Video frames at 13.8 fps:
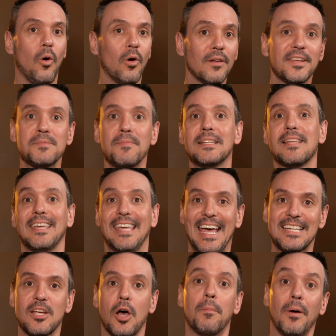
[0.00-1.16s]
all of this means that
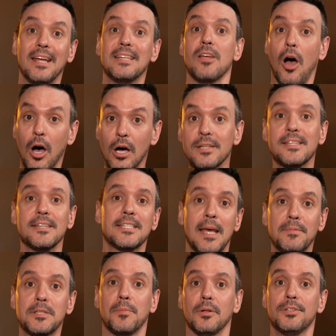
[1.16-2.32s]
yes, our brains are
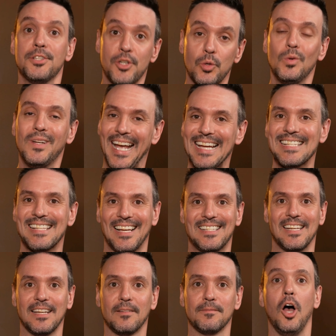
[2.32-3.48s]
susceptible to
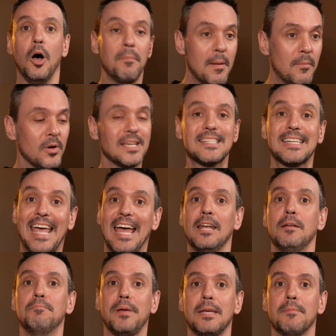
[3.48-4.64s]
gaslighting. Our memories
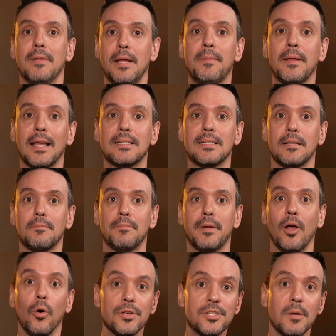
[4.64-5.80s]
can be manipulated, but it
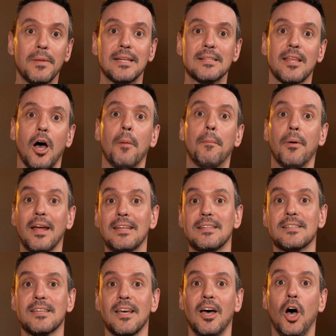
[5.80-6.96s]
also means that our
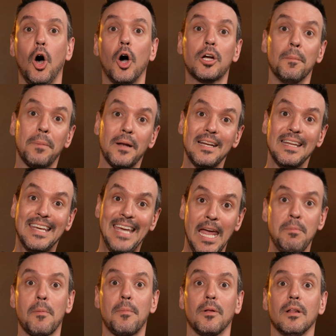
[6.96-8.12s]
brains are completely
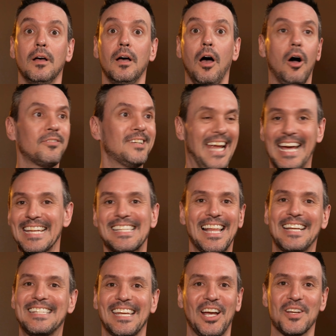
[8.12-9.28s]
capable of
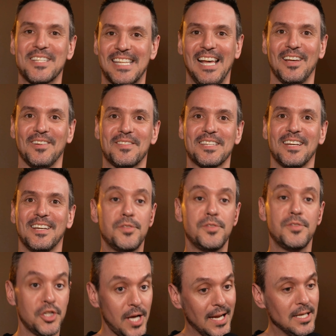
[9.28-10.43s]
gaslighting ourselves, of
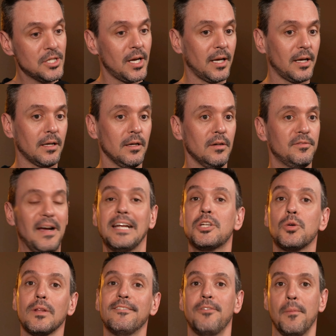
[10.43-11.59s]
changing
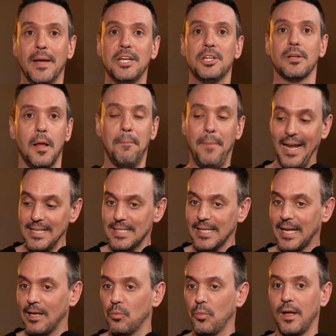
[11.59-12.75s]
factual information and
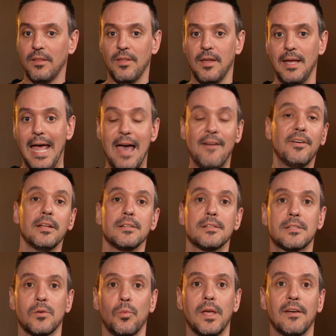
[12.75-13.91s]
painting it with
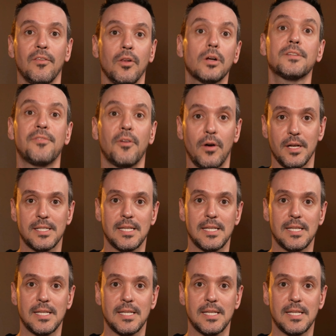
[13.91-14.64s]
evidence that we have looked for